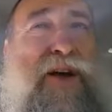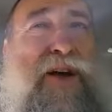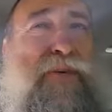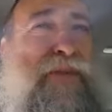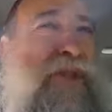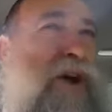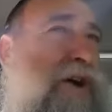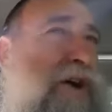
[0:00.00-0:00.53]
a
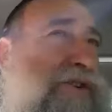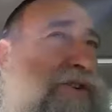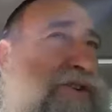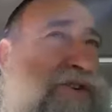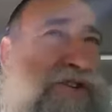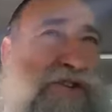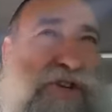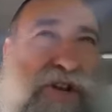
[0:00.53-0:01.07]

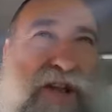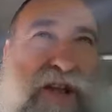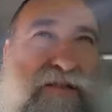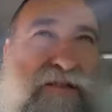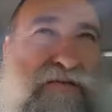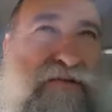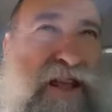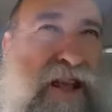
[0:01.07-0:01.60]
large
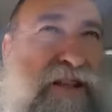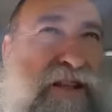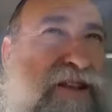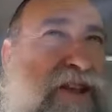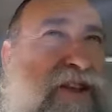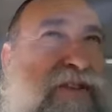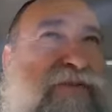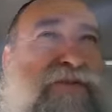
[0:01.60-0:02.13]

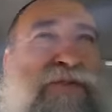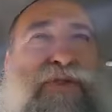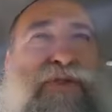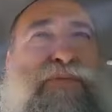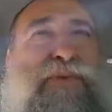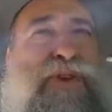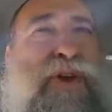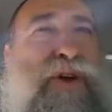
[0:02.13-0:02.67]
19-foot
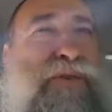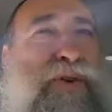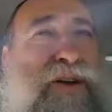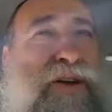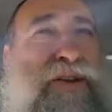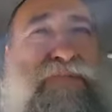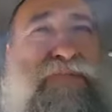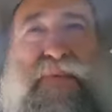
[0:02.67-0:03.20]

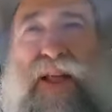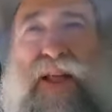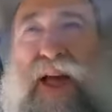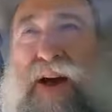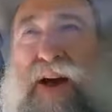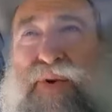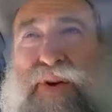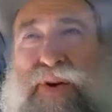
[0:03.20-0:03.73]
menorah
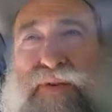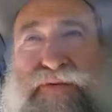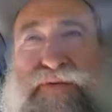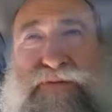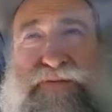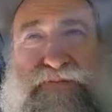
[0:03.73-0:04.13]
out of